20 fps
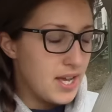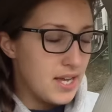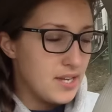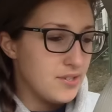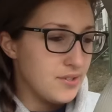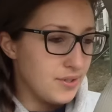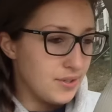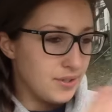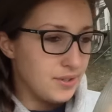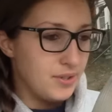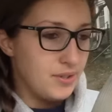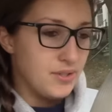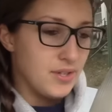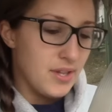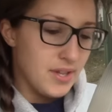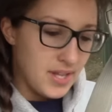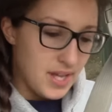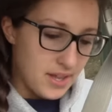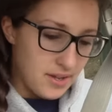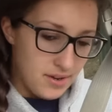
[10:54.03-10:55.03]
This includes
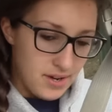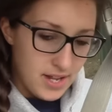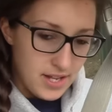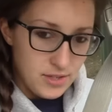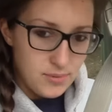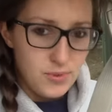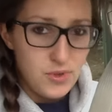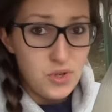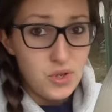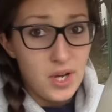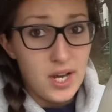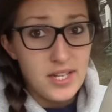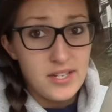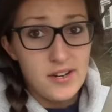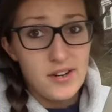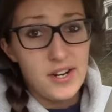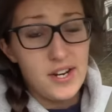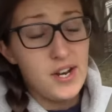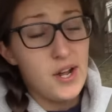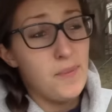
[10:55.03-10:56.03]
all the other days, which you guys
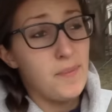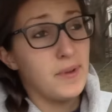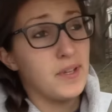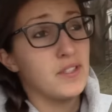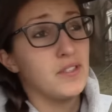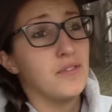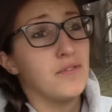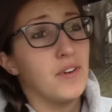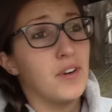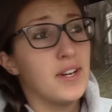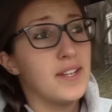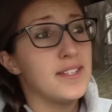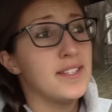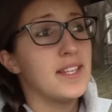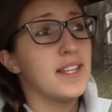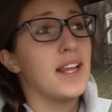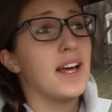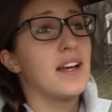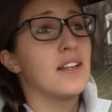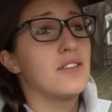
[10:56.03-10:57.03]
already know because you've already
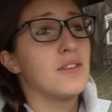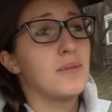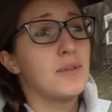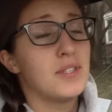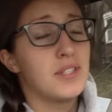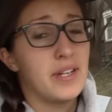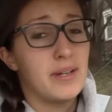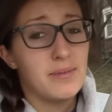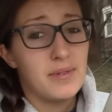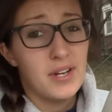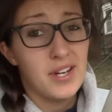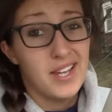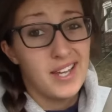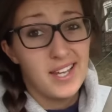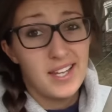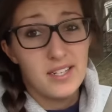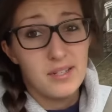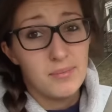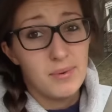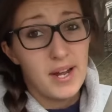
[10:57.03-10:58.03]
seen that. So I'm going to stop talking and
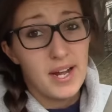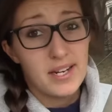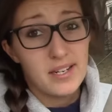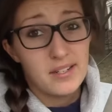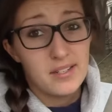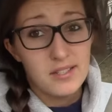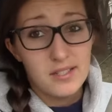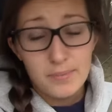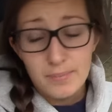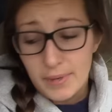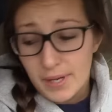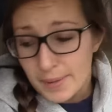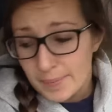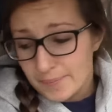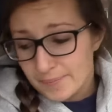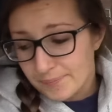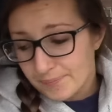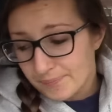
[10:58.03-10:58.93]
get to practice. But